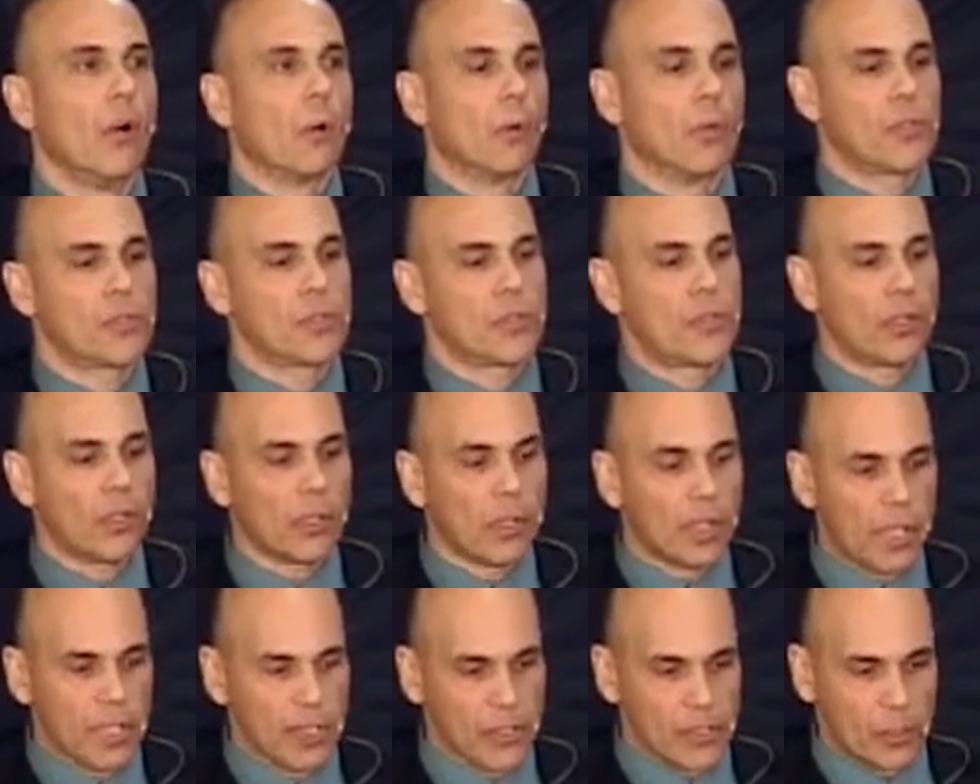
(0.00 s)
We're
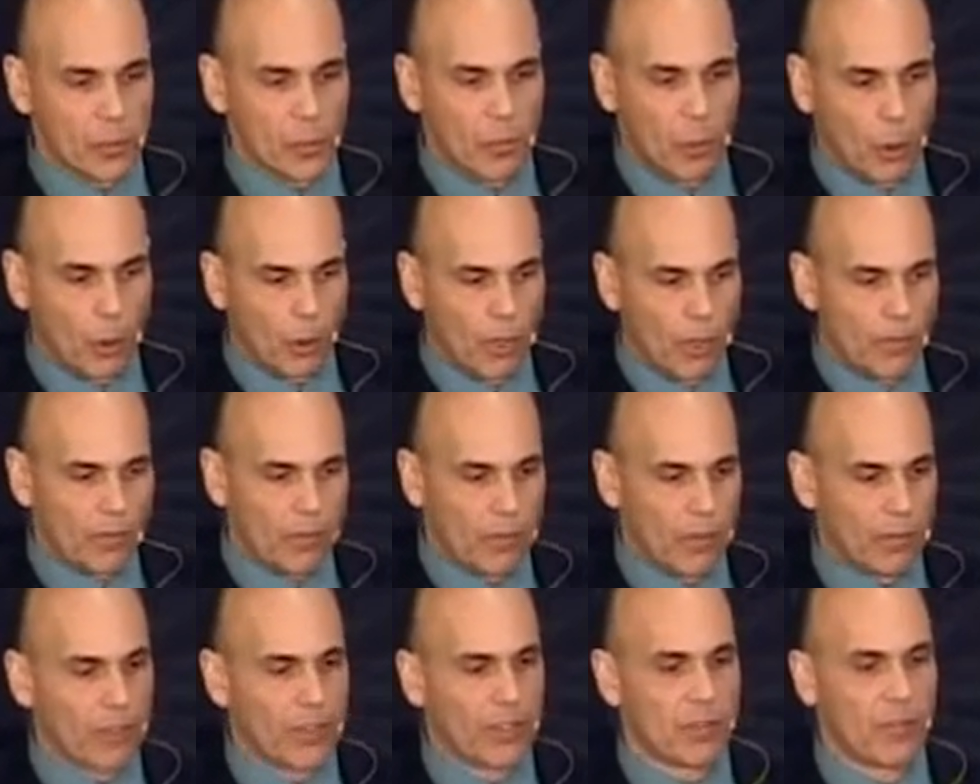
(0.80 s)
certainly
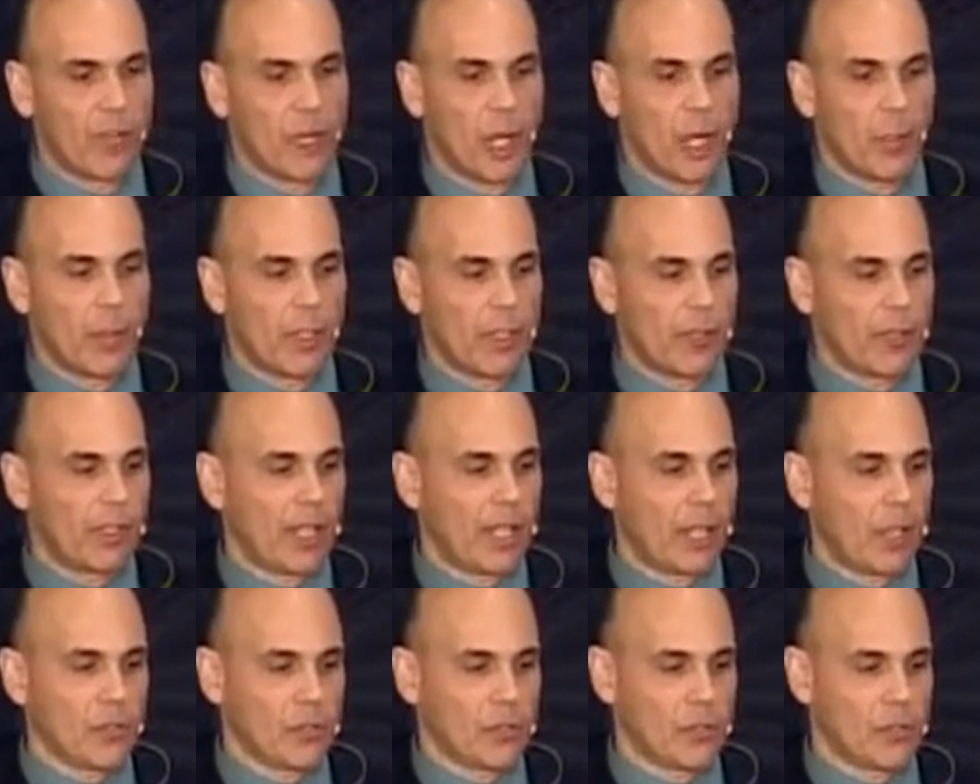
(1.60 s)
supportive of the development of
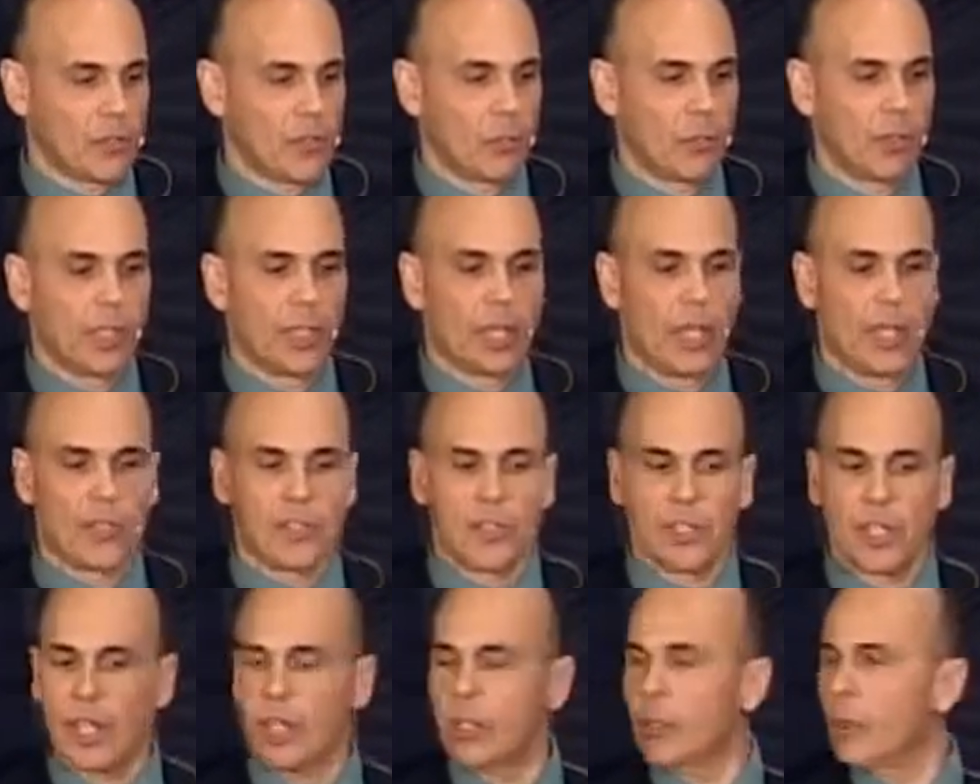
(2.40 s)
councils to
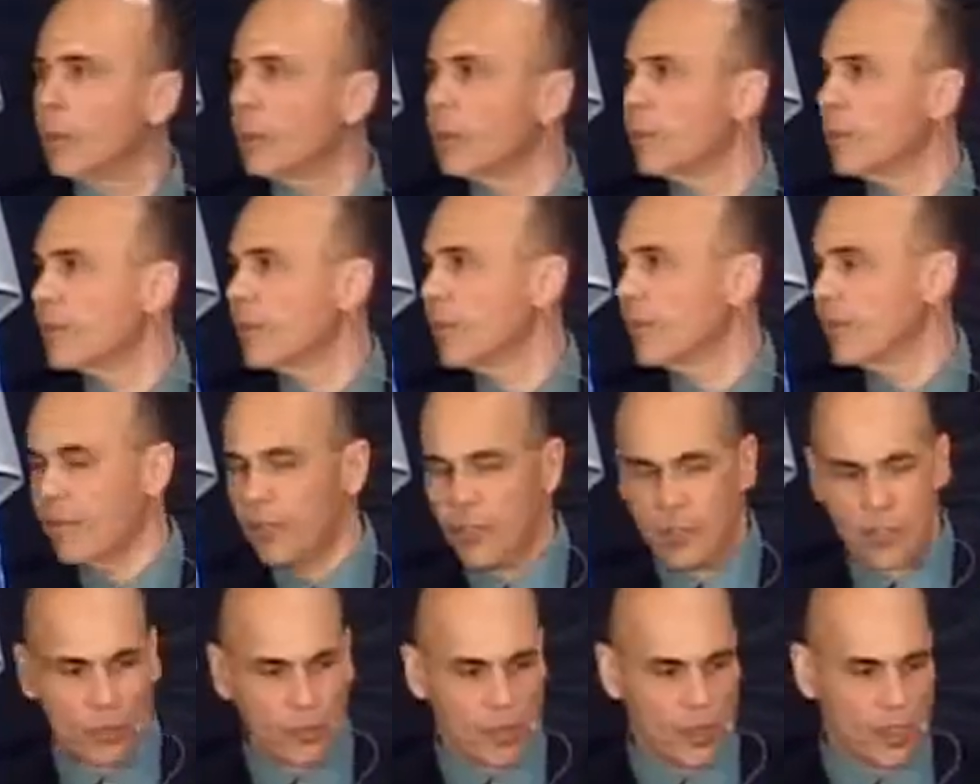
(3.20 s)
engage stakeholders in
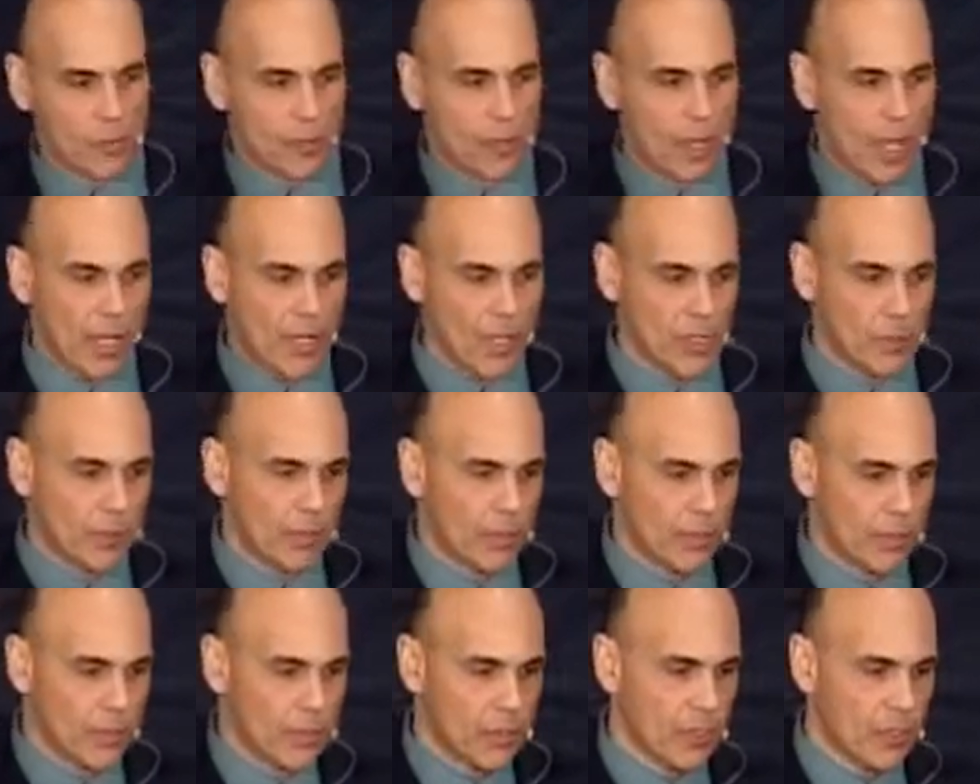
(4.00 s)
fisheries
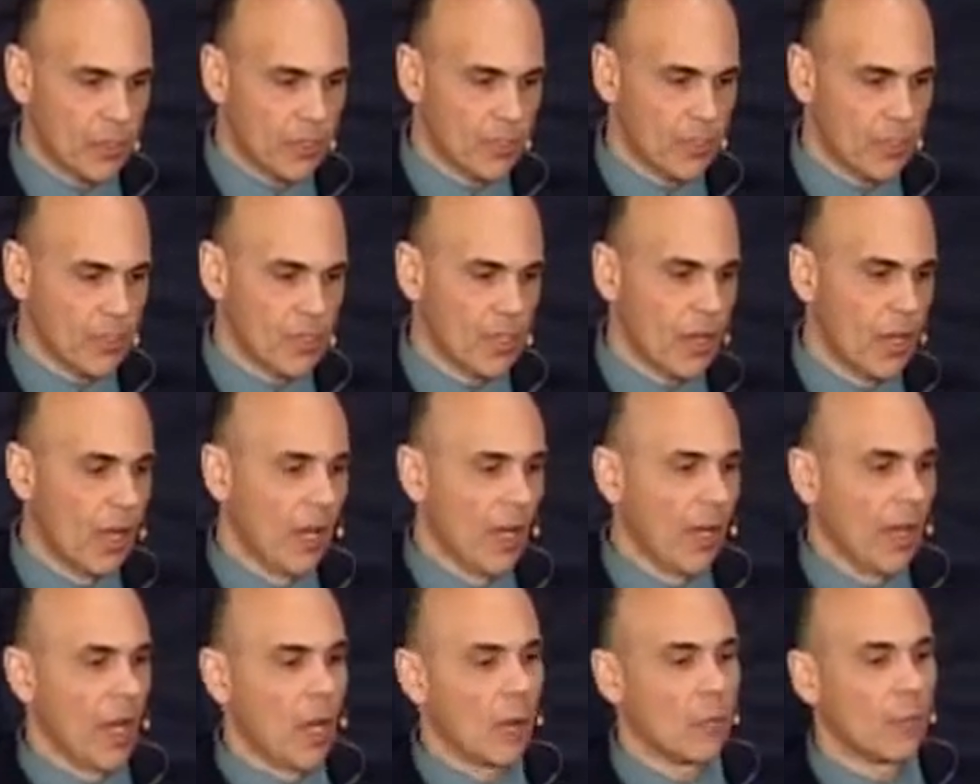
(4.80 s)
management decisions,
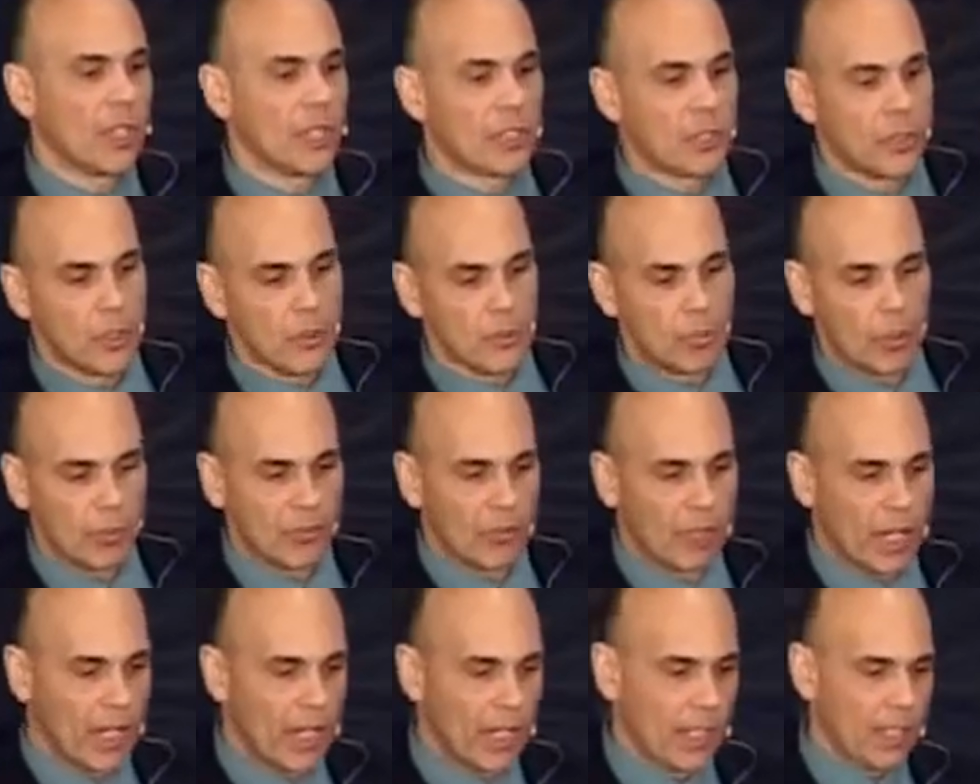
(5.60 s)
and we do
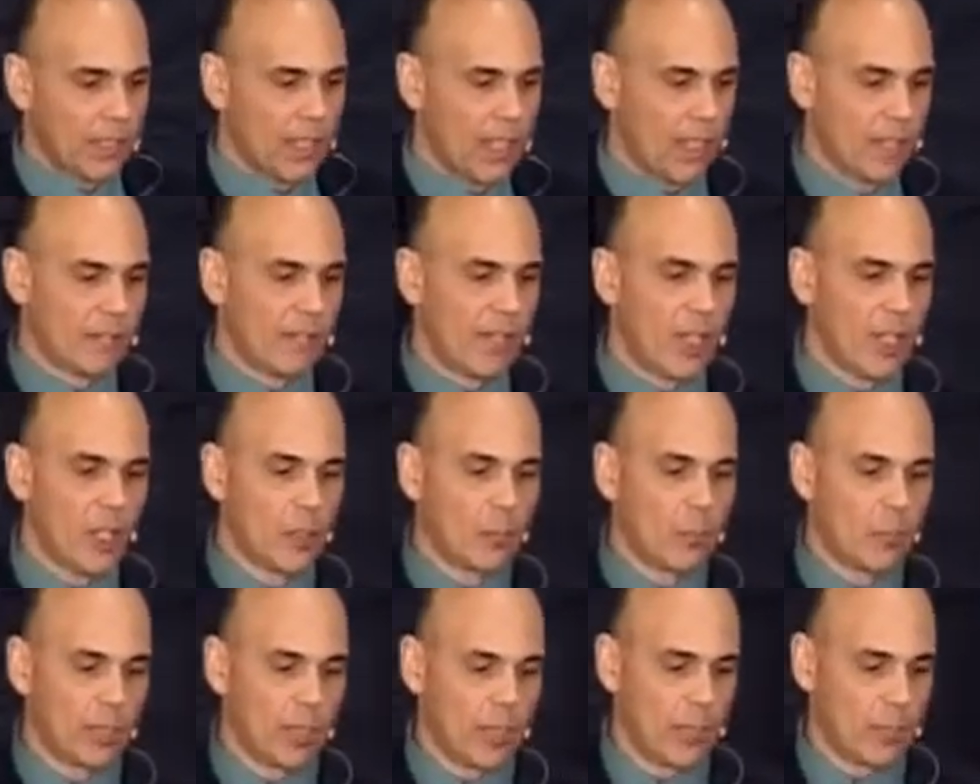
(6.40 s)
provide that
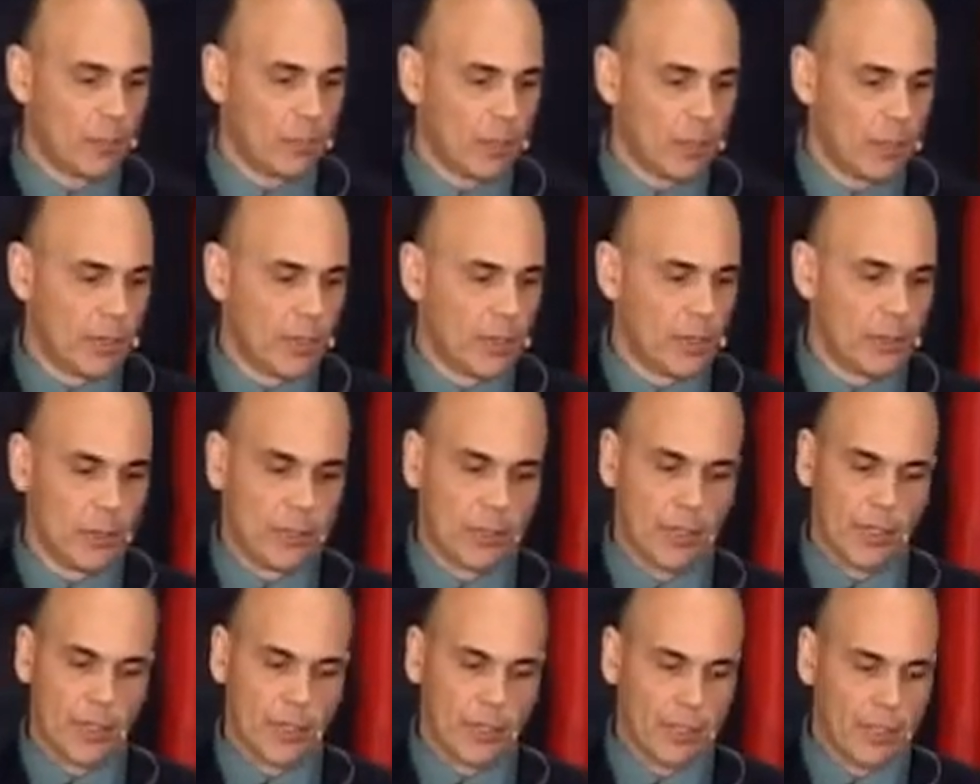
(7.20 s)
valuable input
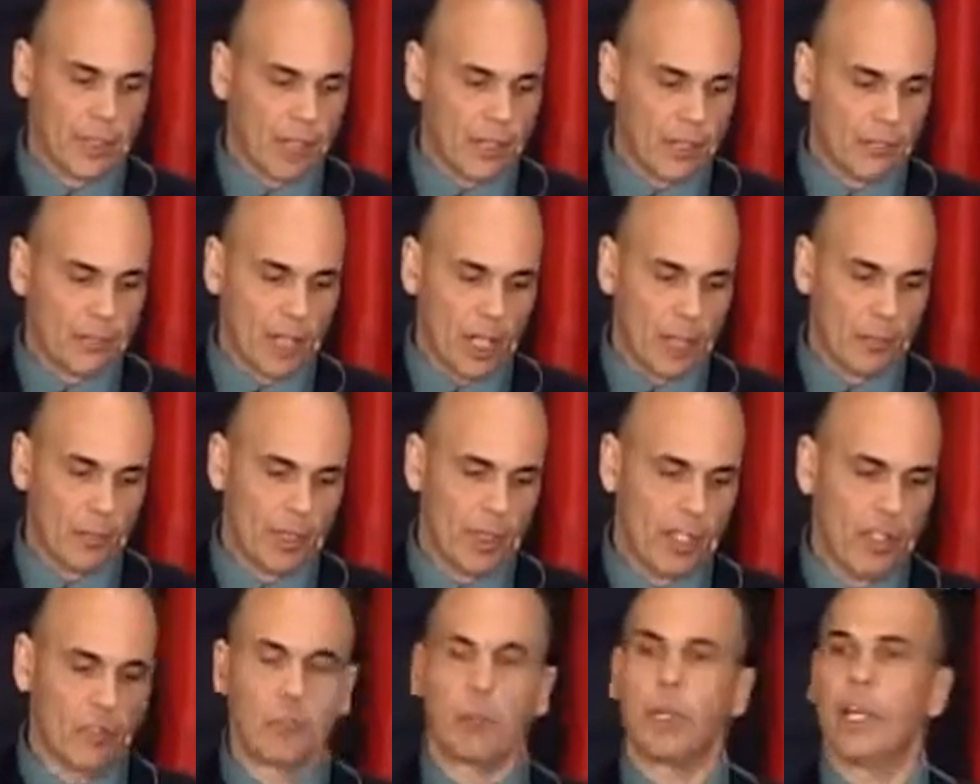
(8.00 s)
during the
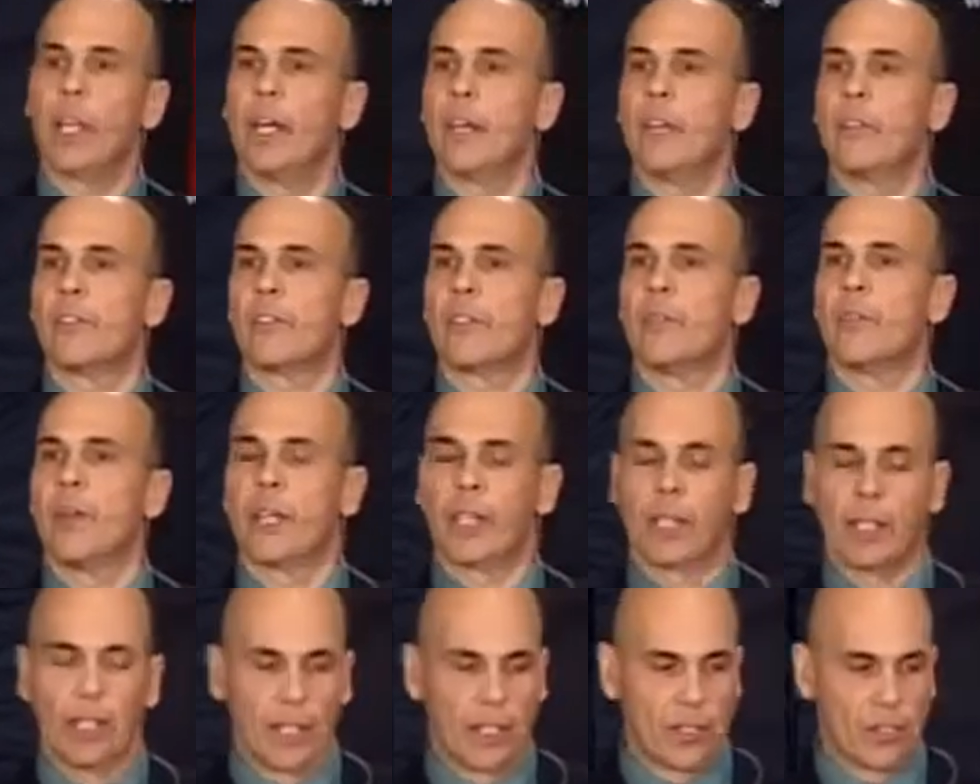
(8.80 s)
development of plans and
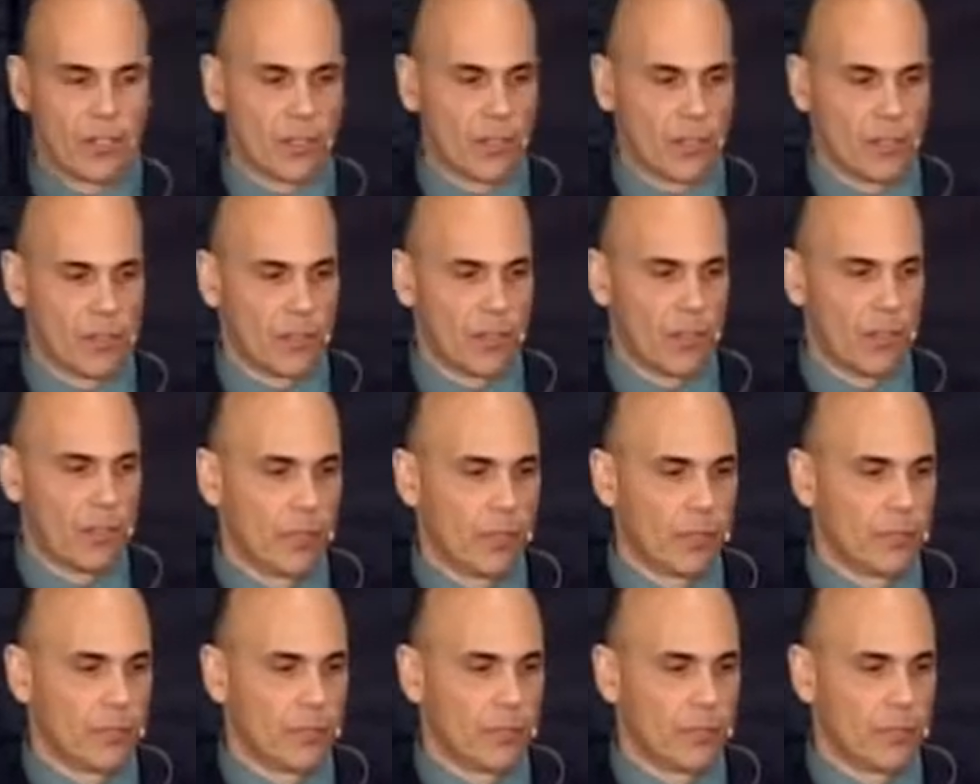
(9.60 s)
regulations.